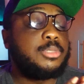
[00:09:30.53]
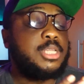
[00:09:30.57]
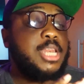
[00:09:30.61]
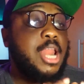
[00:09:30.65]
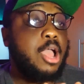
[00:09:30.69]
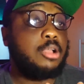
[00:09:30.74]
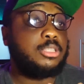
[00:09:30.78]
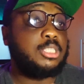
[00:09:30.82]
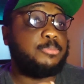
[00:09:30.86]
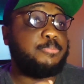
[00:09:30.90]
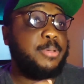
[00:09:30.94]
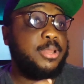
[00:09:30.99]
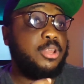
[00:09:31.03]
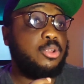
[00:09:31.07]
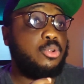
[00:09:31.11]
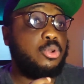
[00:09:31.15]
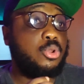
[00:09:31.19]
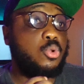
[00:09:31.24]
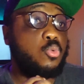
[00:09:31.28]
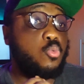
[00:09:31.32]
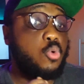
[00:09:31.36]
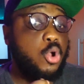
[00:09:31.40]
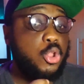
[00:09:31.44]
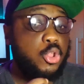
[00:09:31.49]
Now, depending
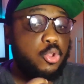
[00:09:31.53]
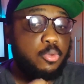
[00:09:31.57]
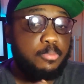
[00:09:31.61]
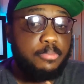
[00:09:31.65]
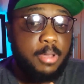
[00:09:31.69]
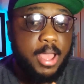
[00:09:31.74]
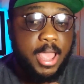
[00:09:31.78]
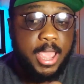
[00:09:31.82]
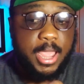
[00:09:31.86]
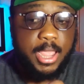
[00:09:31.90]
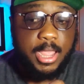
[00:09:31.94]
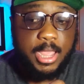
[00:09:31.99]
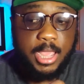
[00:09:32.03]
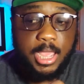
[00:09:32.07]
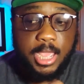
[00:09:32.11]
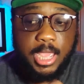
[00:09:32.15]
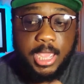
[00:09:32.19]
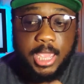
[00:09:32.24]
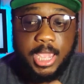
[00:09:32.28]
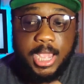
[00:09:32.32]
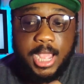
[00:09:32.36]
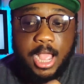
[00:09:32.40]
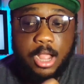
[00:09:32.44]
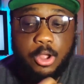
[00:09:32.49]
on the one you buy,
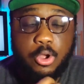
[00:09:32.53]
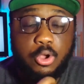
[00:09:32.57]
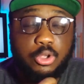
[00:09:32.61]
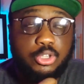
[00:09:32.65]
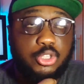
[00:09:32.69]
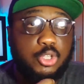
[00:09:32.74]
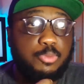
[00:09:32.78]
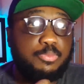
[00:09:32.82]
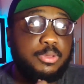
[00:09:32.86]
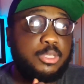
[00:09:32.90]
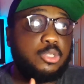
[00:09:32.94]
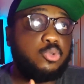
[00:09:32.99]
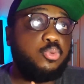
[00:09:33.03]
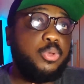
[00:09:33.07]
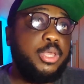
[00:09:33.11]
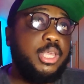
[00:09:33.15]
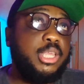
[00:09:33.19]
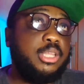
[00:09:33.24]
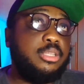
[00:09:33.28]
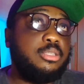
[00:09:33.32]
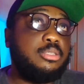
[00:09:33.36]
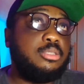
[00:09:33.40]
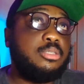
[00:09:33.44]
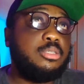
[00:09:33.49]
it can cost you
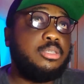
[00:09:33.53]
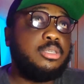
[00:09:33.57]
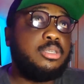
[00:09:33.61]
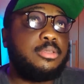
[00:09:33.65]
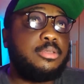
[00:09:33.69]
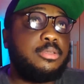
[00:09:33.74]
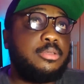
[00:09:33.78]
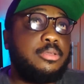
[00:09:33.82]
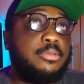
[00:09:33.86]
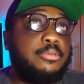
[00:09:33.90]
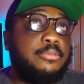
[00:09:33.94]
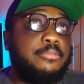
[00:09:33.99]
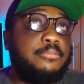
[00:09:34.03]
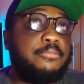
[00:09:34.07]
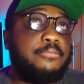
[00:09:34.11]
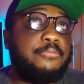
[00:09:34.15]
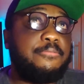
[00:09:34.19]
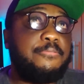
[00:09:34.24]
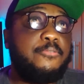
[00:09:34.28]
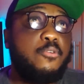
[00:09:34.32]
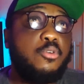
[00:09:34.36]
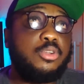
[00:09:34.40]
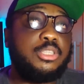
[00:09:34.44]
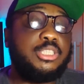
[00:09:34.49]
between
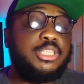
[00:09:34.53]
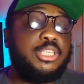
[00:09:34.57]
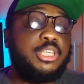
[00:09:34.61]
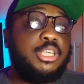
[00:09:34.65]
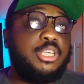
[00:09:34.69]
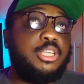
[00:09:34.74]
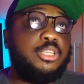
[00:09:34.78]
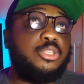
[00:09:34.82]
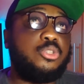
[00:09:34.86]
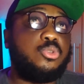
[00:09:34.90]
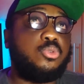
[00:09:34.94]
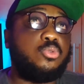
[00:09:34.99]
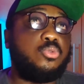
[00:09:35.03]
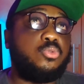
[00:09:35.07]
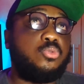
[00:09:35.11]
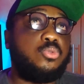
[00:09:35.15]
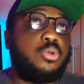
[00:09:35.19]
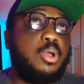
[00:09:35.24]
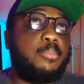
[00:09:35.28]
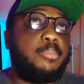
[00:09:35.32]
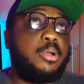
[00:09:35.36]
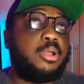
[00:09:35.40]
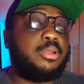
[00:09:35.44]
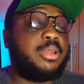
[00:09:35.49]
40 to
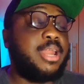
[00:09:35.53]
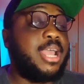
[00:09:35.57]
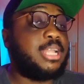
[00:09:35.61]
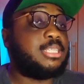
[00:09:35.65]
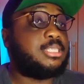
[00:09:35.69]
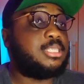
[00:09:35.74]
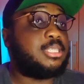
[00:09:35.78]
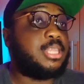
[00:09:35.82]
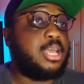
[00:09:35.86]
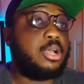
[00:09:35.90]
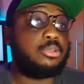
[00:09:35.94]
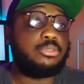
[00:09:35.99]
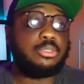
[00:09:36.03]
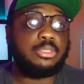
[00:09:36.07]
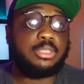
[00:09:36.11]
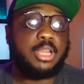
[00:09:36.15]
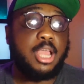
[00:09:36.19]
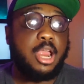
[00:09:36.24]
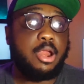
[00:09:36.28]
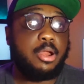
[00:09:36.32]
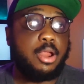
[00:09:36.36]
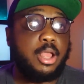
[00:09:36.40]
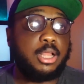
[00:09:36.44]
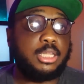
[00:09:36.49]
about 90,000
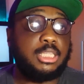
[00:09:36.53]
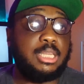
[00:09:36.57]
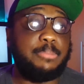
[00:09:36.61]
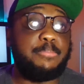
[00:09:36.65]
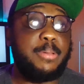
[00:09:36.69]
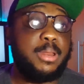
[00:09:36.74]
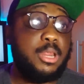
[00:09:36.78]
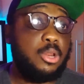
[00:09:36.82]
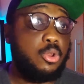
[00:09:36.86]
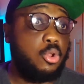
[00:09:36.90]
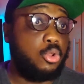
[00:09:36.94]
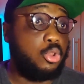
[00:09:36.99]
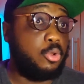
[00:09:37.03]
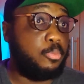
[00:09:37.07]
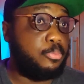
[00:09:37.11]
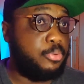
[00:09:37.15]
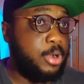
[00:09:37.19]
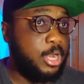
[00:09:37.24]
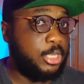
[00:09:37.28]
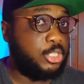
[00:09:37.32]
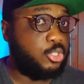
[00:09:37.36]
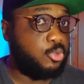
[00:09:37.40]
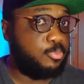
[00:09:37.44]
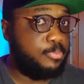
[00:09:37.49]
naira, depending on the
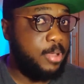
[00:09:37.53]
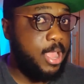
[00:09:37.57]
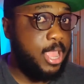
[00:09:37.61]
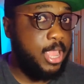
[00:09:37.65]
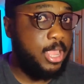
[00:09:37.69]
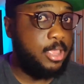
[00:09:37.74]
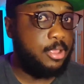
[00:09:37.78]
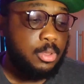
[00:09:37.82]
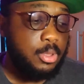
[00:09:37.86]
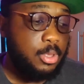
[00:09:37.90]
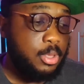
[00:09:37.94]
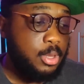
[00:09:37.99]
brand you buy.